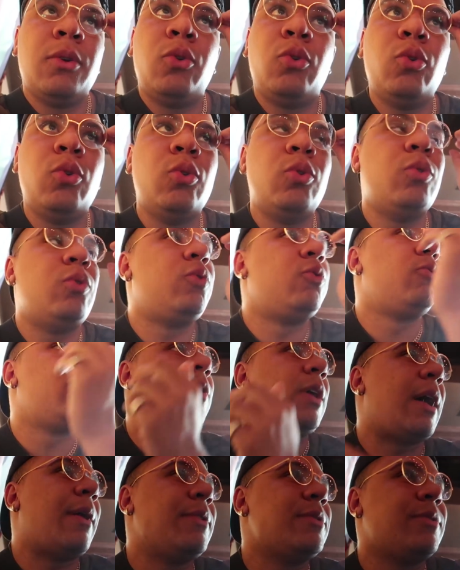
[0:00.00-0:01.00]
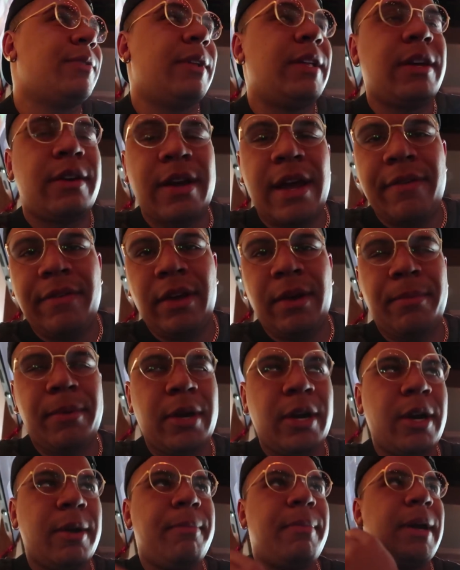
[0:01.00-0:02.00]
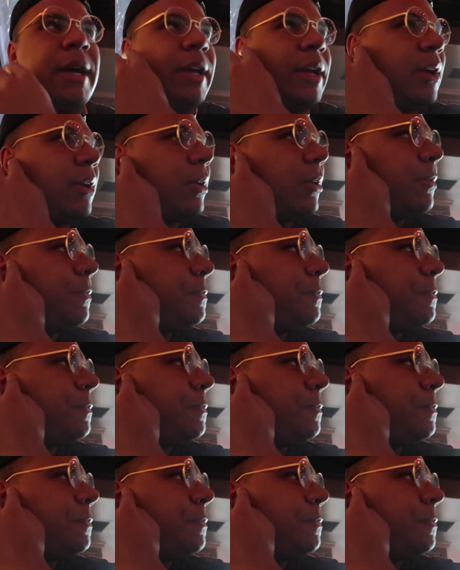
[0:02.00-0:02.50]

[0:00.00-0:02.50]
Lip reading: Whew. I was really craving a burger, but yo,